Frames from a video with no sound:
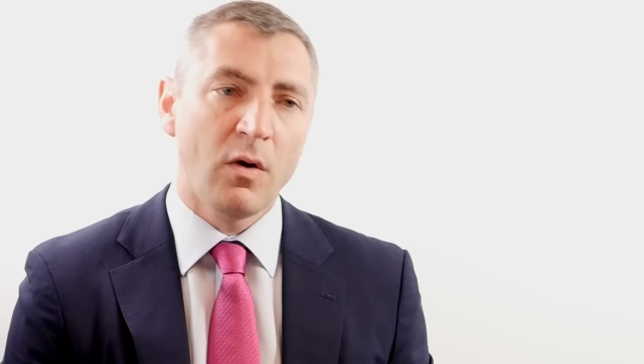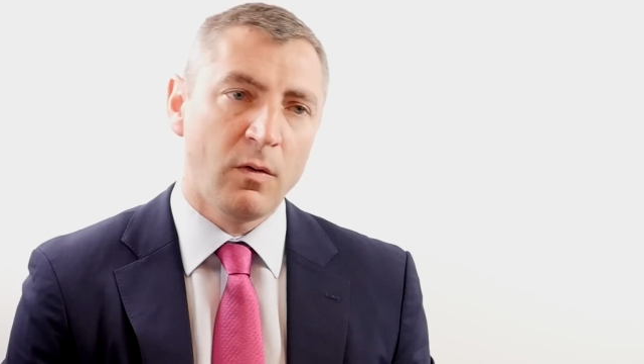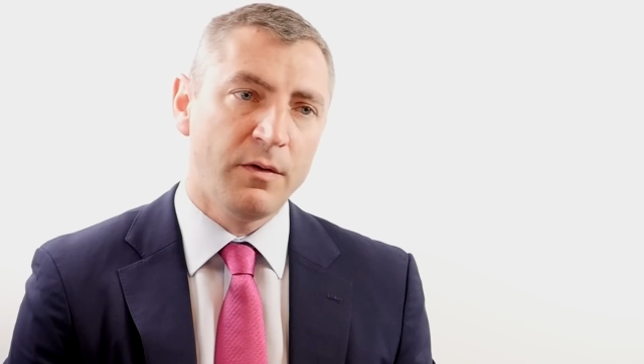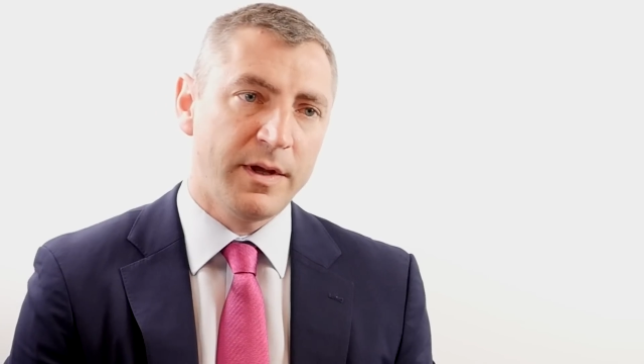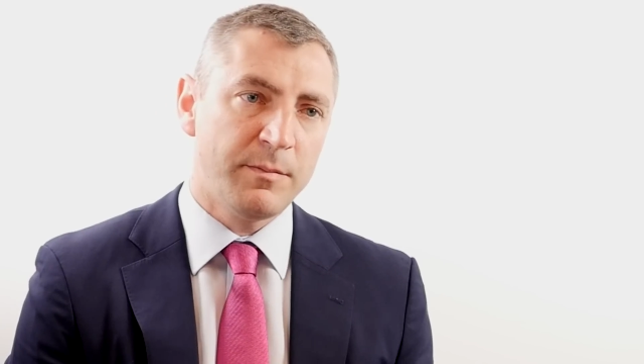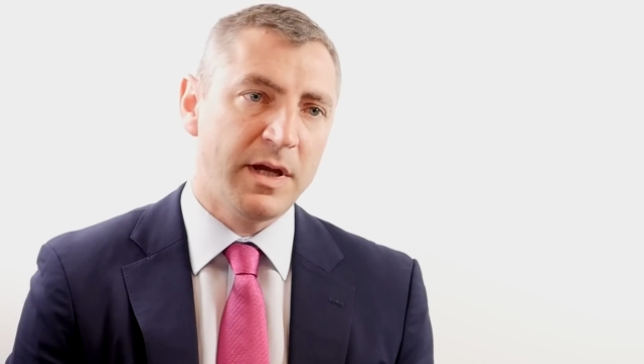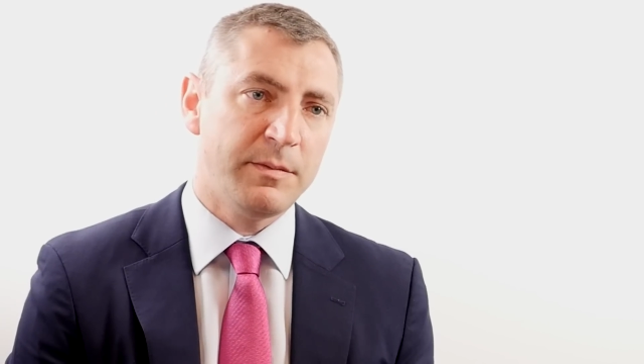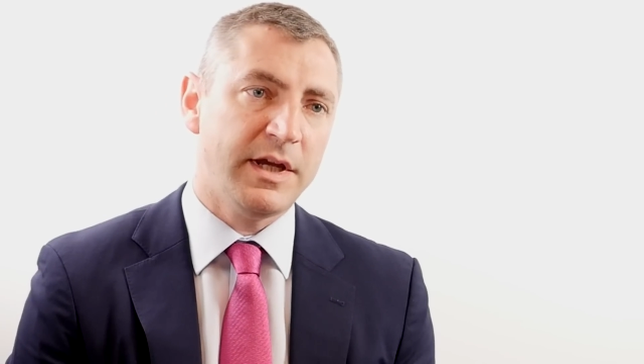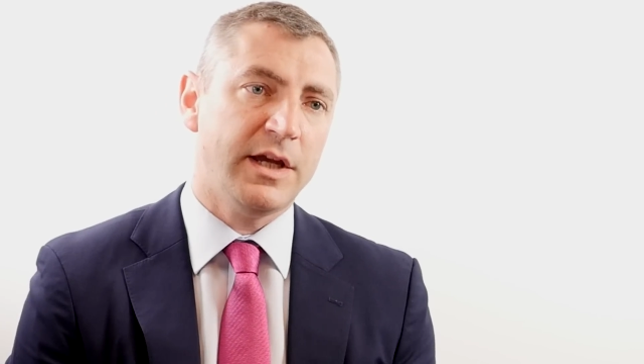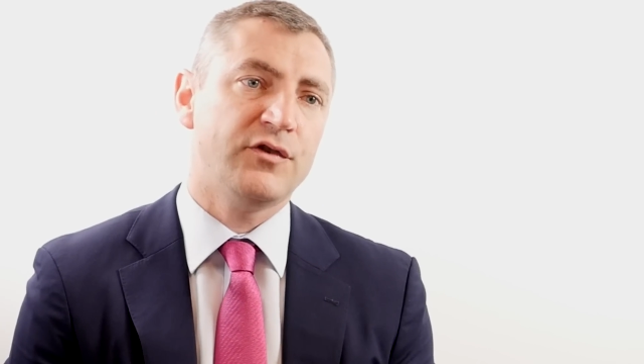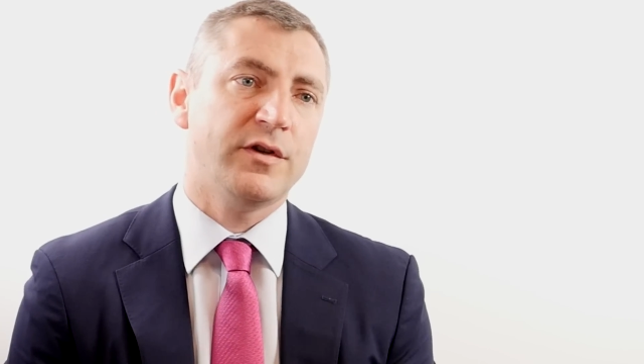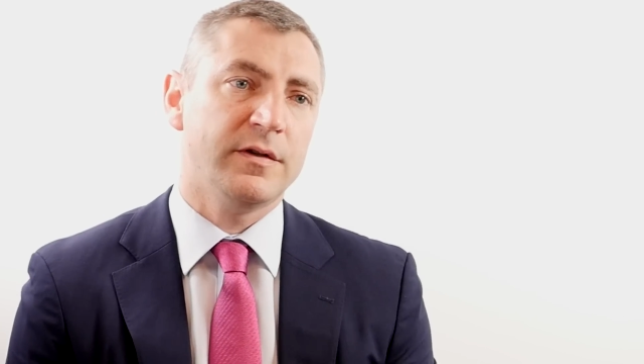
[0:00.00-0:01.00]
or there may
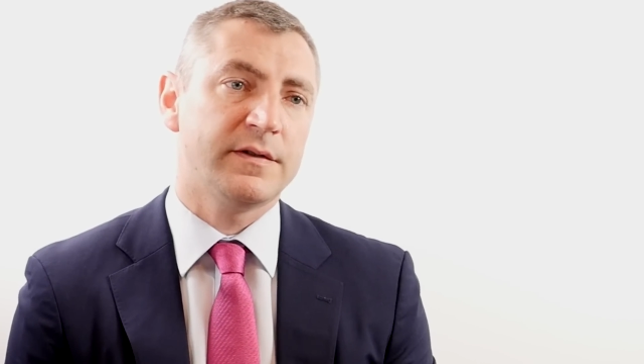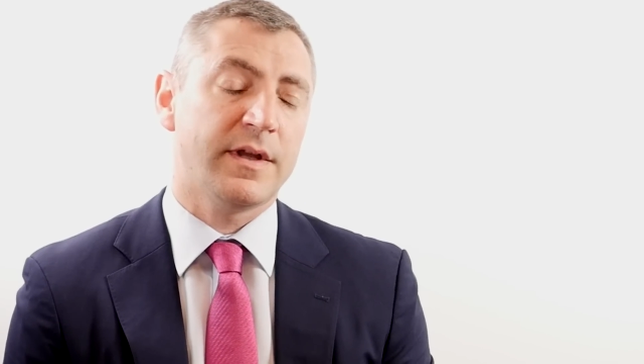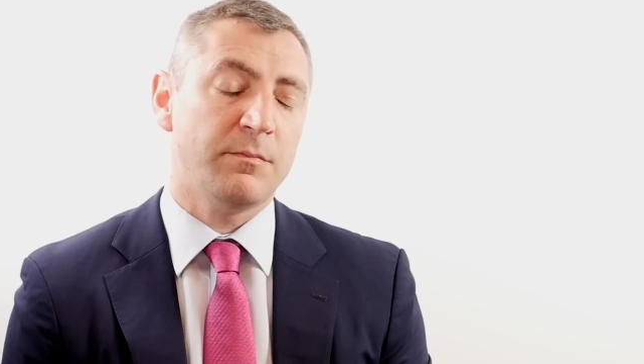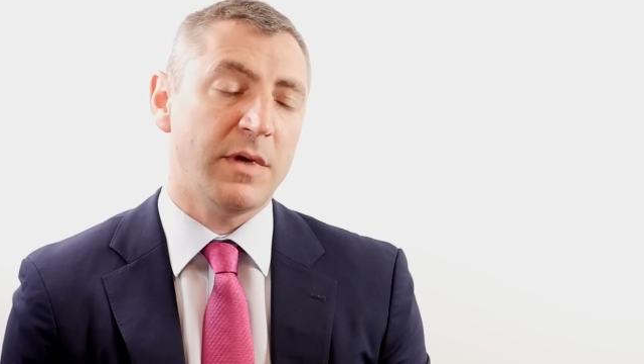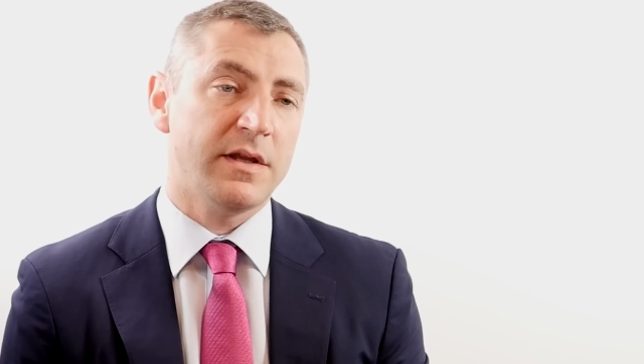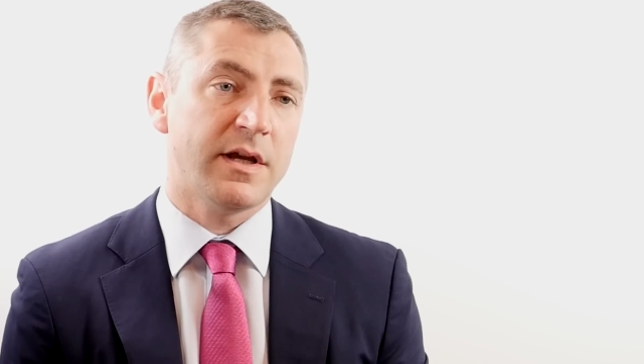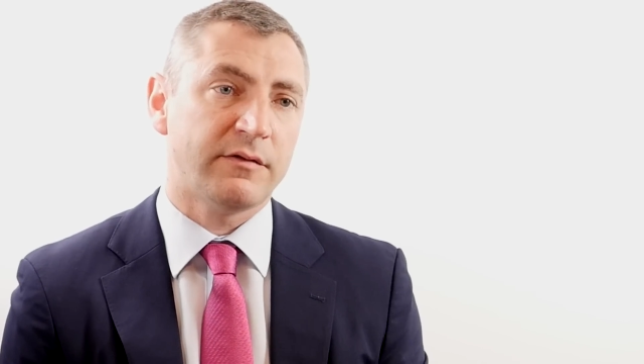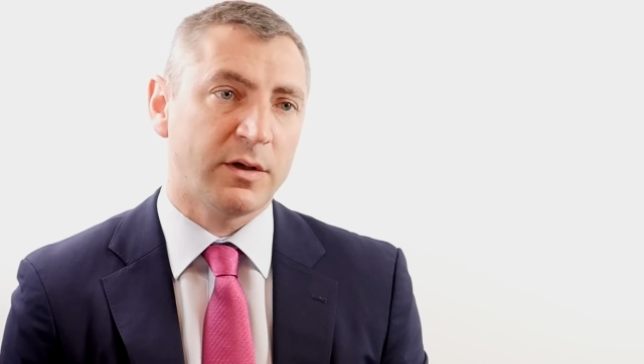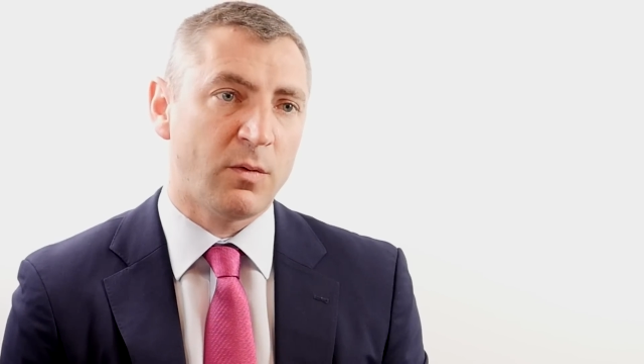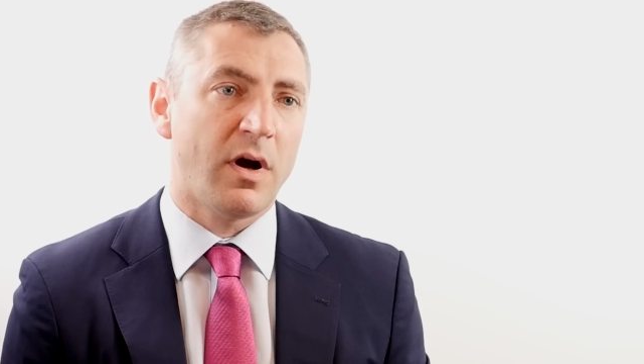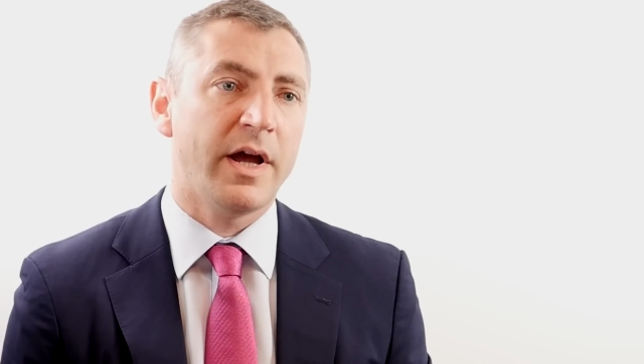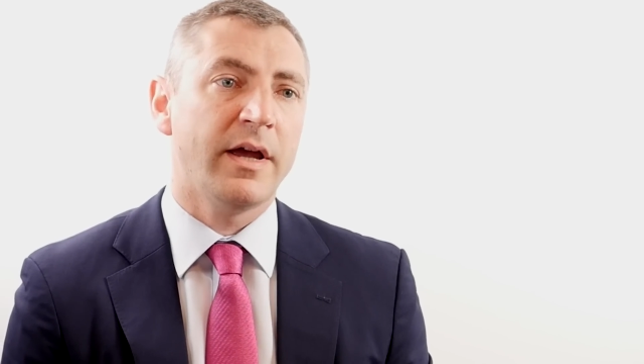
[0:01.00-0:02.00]
be issues that mean they
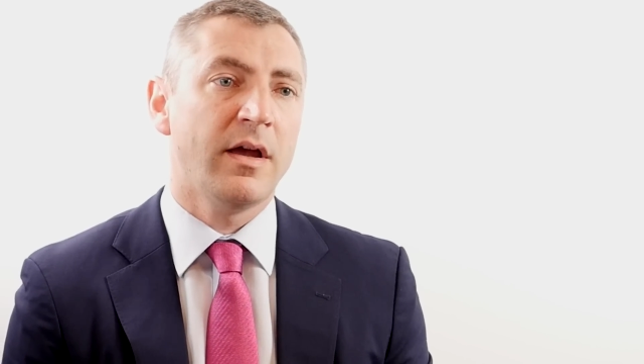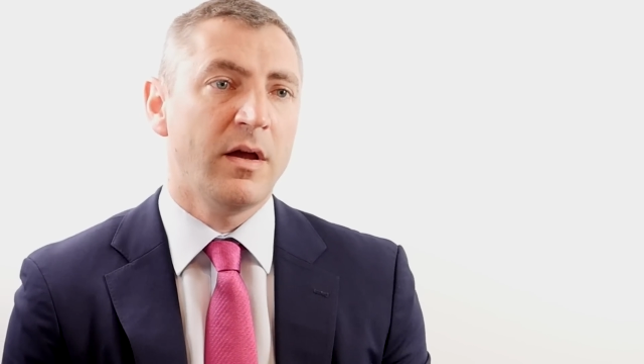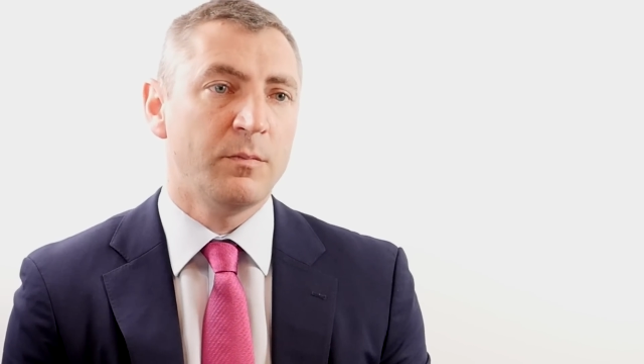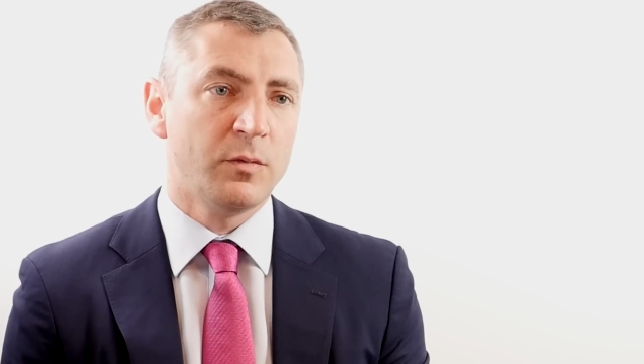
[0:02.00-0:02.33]
require